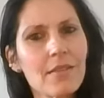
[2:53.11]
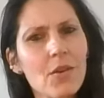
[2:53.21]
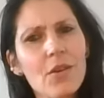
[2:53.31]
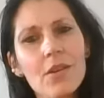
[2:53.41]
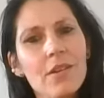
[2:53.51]

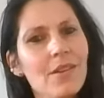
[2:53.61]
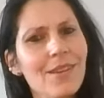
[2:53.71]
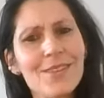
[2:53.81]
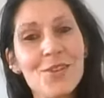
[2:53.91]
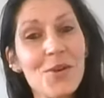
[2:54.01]
So
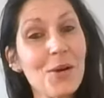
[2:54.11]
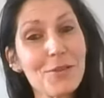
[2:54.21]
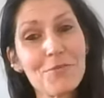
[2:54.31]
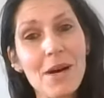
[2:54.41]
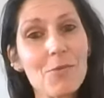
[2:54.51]
all
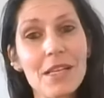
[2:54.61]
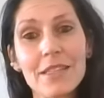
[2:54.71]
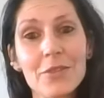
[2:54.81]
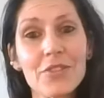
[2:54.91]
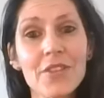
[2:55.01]
of my
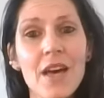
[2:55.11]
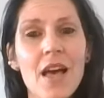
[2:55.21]
values.